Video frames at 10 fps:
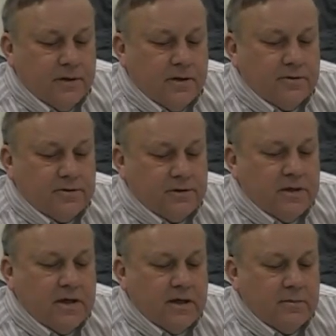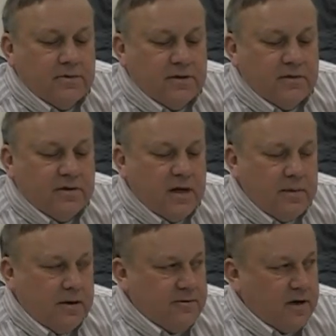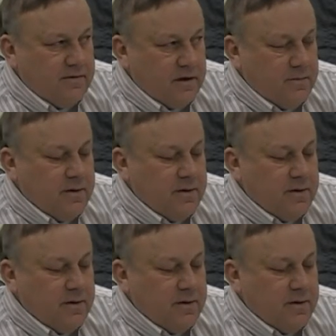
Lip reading: hundreds of times, and every time I drive down